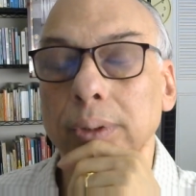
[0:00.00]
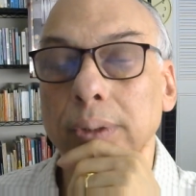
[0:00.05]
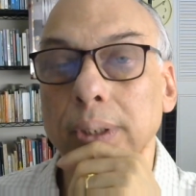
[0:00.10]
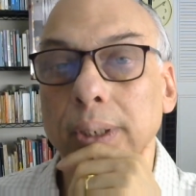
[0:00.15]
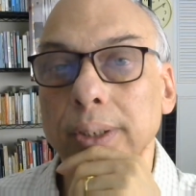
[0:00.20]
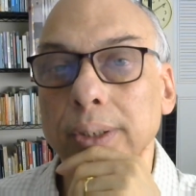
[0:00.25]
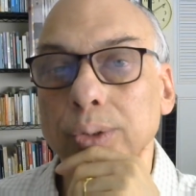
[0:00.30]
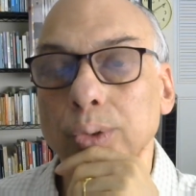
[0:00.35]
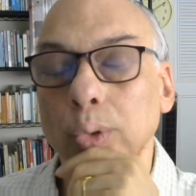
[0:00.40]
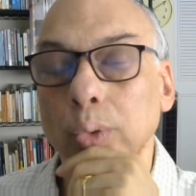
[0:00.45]

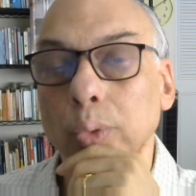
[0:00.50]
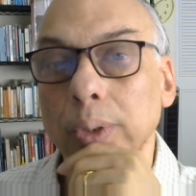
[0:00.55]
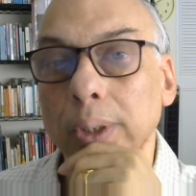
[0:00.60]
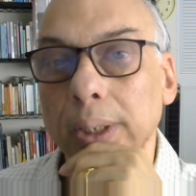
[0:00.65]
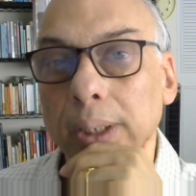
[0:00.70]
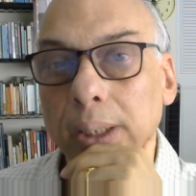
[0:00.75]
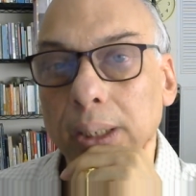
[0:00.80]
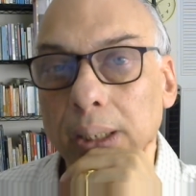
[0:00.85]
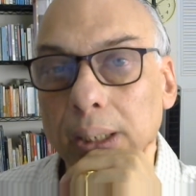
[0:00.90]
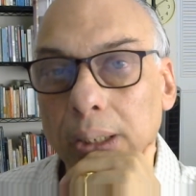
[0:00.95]
There is
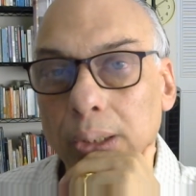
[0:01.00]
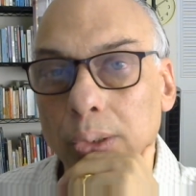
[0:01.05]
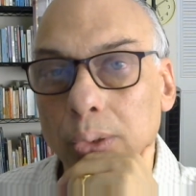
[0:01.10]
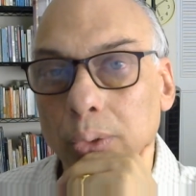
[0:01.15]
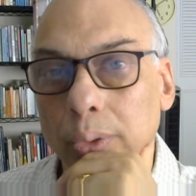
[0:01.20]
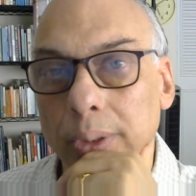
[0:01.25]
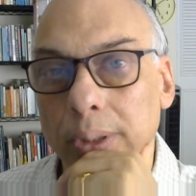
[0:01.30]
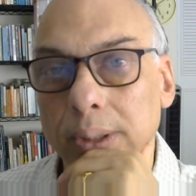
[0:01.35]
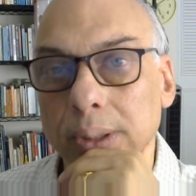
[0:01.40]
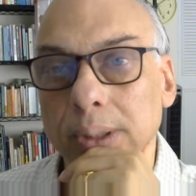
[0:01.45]
only
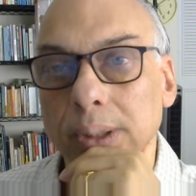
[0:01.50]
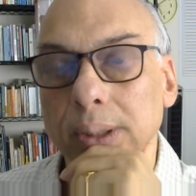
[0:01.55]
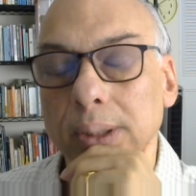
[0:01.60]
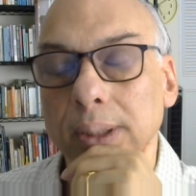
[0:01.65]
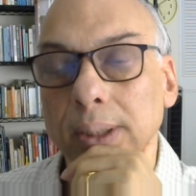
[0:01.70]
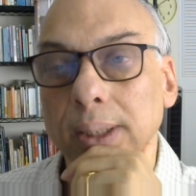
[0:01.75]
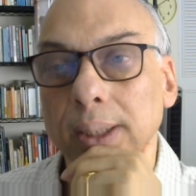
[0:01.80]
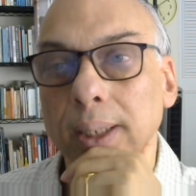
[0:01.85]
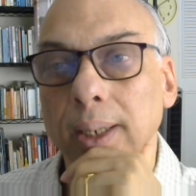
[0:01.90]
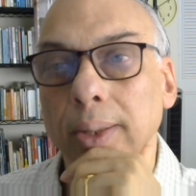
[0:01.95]
ignorance.
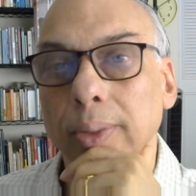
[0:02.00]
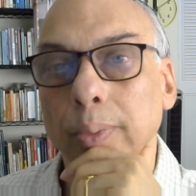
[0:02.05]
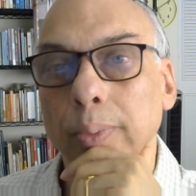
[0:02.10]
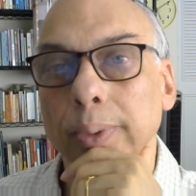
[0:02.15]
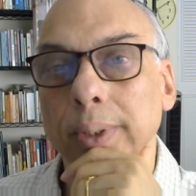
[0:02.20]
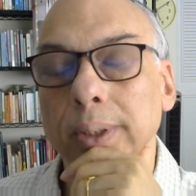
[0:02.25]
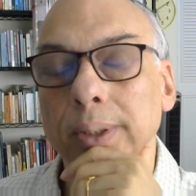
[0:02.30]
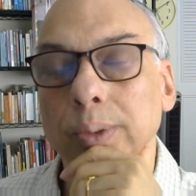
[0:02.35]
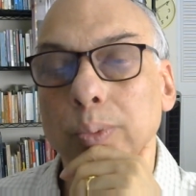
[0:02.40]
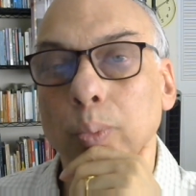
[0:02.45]
In other
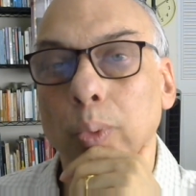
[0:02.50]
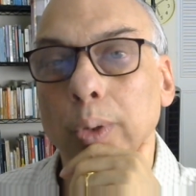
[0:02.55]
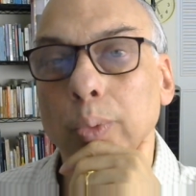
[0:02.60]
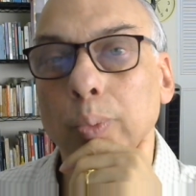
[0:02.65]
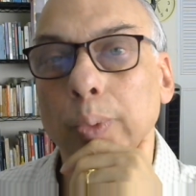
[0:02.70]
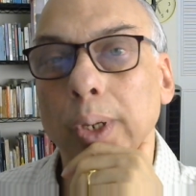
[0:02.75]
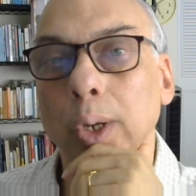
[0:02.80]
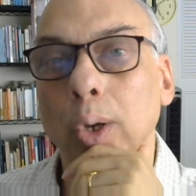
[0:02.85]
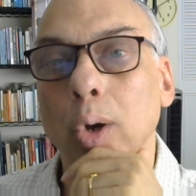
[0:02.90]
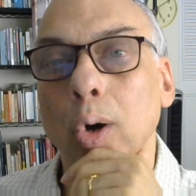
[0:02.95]
words,
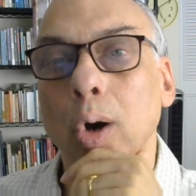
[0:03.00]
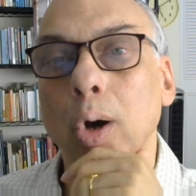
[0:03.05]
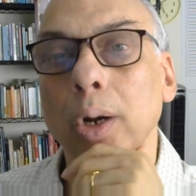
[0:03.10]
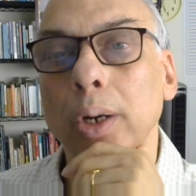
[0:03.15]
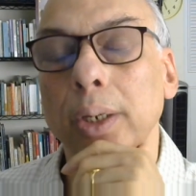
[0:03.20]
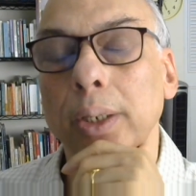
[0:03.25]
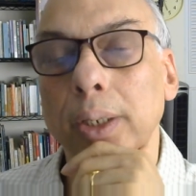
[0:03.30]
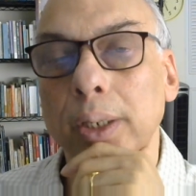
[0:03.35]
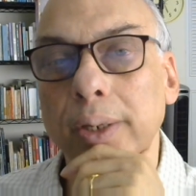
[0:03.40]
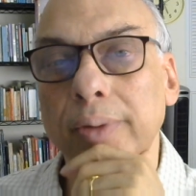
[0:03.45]
what we
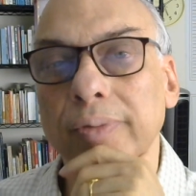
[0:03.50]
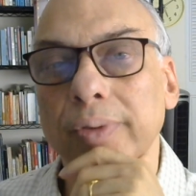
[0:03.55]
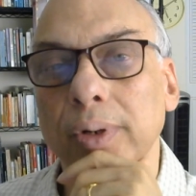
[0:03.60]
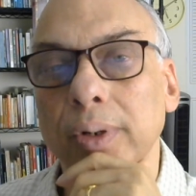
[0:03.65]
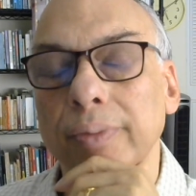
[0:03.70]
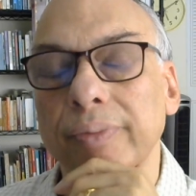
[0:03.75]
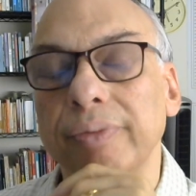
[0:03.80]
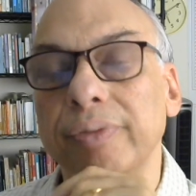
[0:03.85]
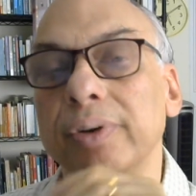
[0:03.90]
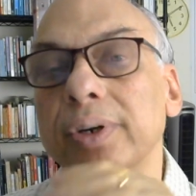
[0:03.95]
call
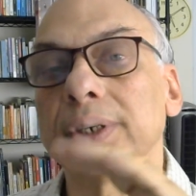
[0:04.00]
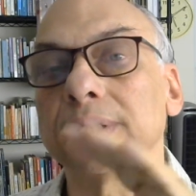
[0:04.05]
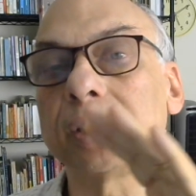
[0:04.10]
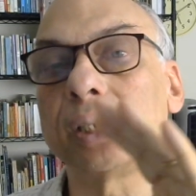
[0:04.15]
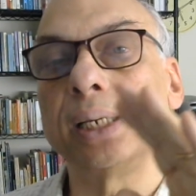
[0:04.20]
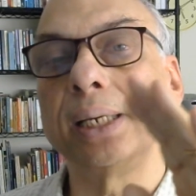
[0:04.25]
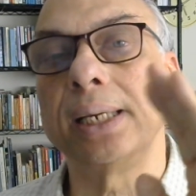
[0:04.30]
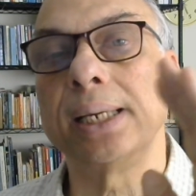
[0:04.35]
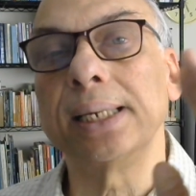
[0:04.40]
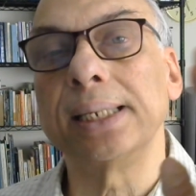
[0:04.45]
evil,
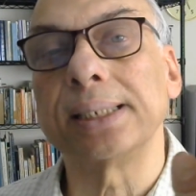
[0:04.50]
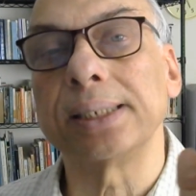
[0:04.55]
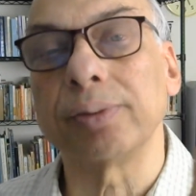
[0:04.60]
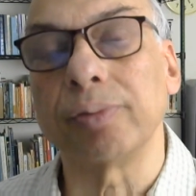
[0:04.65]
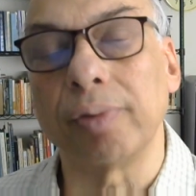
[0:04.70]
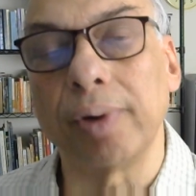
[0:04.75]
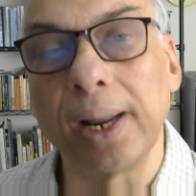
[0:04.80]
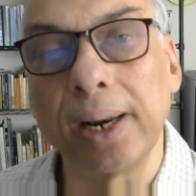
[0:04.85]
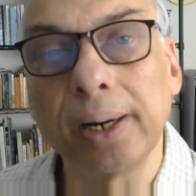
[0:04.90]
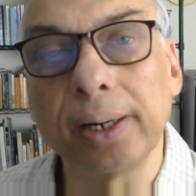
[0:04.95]
firstly, it's
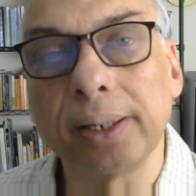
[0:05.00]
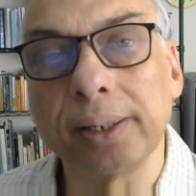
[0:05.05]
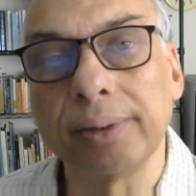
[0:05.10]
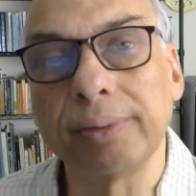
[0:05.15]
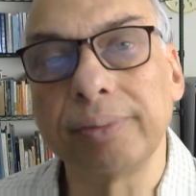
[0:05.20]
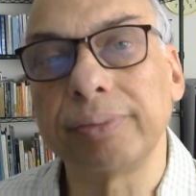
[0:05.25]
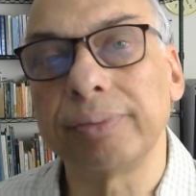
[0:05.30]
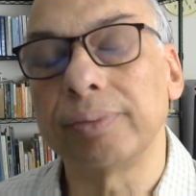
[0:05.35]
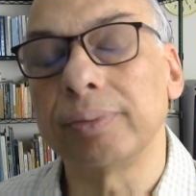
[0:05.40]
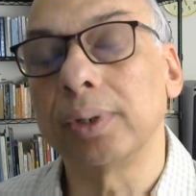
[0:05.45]

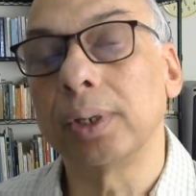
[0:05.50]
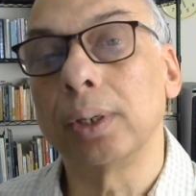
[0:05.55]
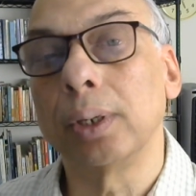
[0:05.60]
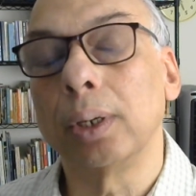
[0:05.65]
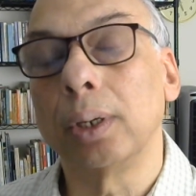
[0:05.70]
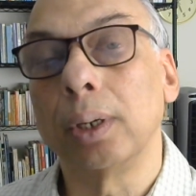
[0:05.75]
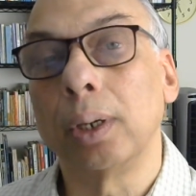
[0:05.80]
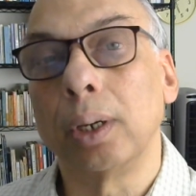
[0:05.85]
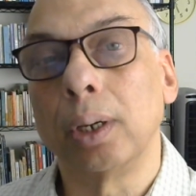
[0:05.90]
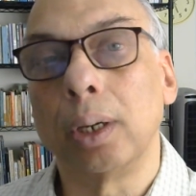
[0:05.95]
relative.
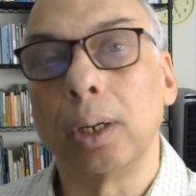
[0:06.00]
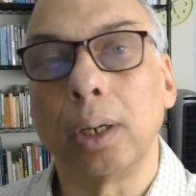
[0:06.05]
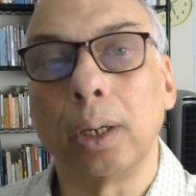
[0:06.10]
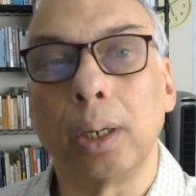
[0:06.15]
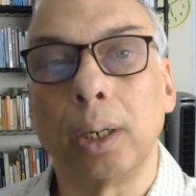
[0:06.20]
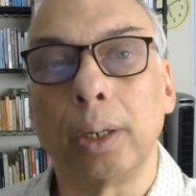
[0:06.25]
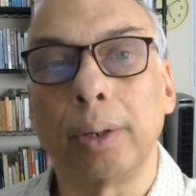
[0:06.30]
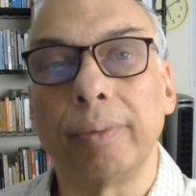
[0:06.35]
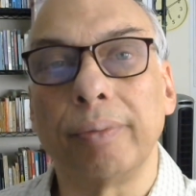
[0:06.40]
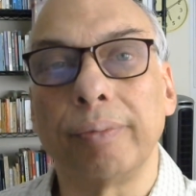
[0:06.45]

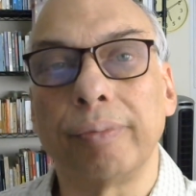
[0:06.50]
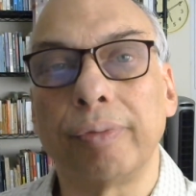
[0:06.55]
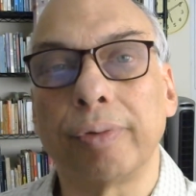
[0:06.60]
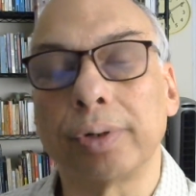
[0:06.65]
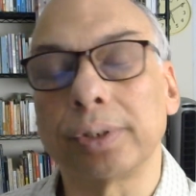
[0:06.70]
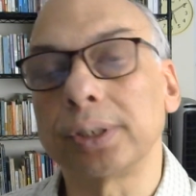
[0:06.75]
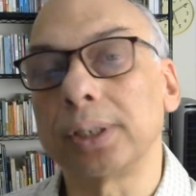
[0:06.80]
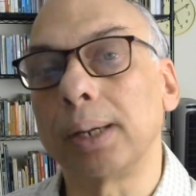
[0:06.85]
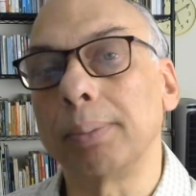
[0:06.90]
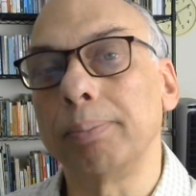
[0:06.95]
Uh,
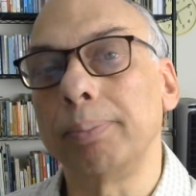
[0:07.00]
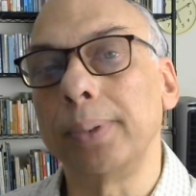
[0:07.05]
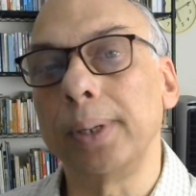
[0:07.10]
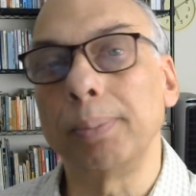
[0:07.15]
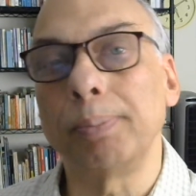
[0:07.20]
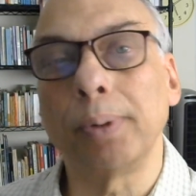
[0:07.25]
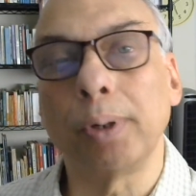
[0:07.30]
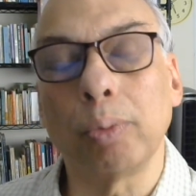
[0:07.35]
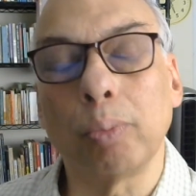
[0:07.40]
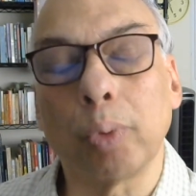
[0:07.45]
for some
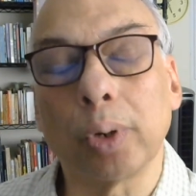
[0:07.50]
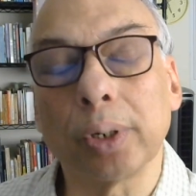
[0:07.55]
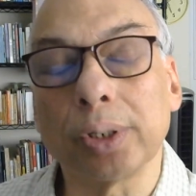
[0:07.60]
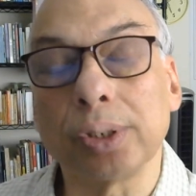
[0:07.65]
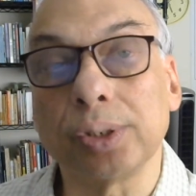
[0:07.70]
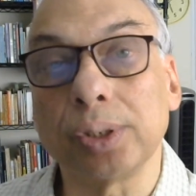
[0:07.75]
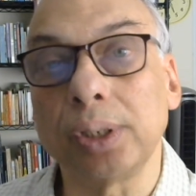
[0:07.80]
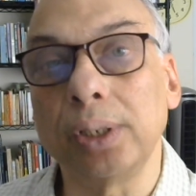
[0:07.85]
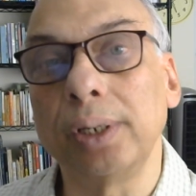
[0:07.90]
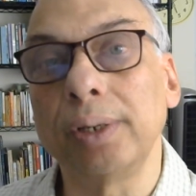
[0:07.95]
people, what
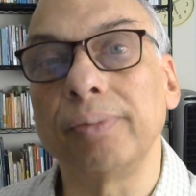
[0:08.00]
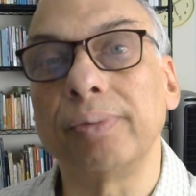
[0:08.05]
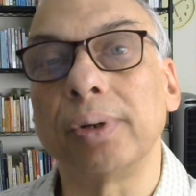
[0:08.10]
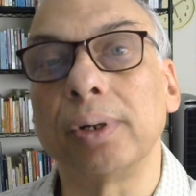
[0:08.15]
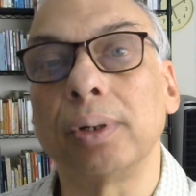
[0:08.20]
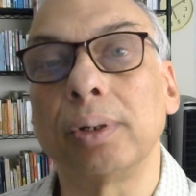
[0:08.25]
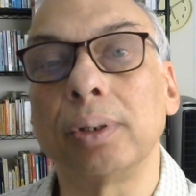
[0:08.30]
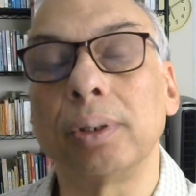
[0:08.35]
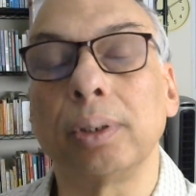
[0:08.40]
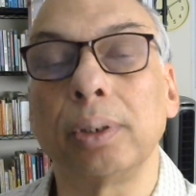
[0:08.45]
is
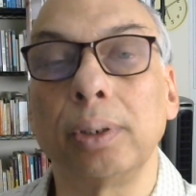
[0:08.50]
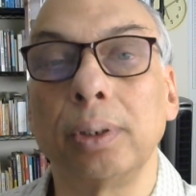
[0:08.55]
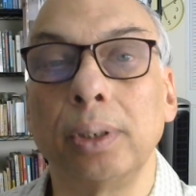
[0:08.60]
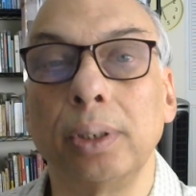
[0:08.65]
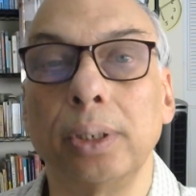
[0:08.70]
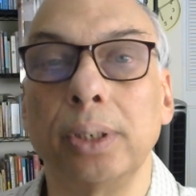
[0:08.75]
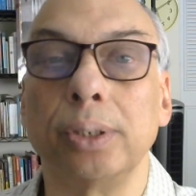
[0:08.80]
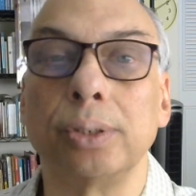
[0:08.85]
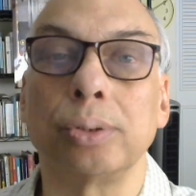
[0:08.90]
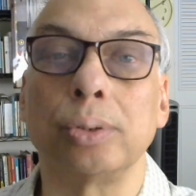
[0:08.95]
evil
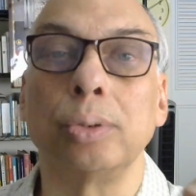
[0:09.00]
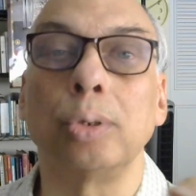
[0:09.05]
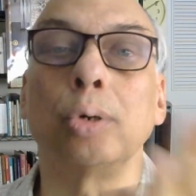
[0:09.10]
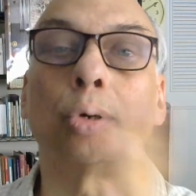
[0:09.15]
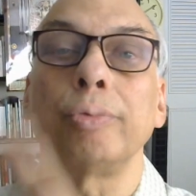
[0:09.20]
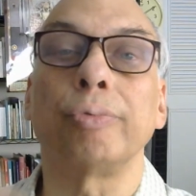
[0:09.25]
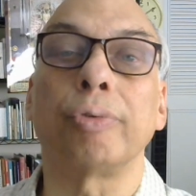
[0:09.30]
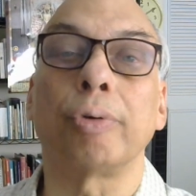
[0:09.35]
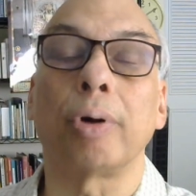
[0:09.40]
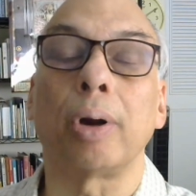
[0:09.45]
is
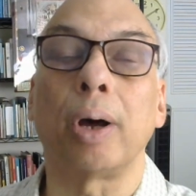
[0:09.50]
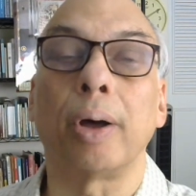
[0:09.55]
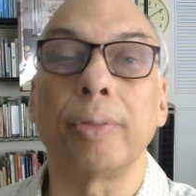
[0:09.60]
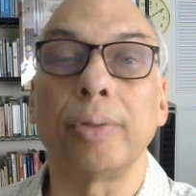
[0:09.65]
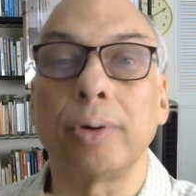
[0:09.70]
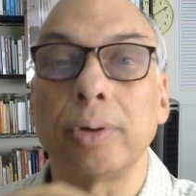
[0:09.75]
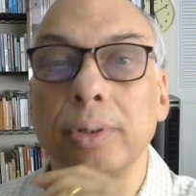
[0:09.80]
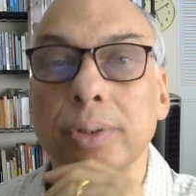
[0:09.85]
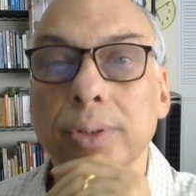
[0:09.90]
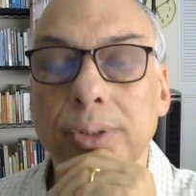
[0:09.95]
good for
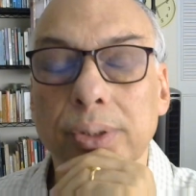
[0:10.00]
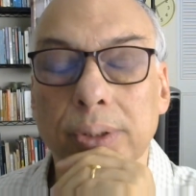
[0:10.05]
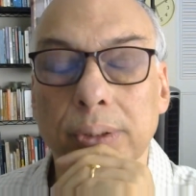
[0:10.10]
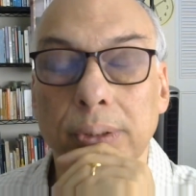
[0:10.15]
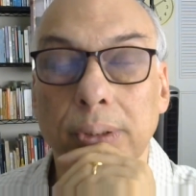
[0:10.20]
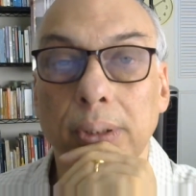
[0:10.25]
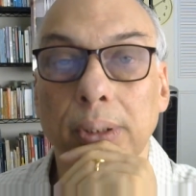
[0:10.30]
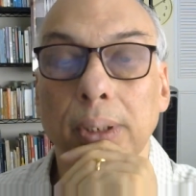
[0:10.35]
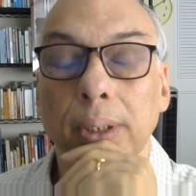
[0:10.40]
others.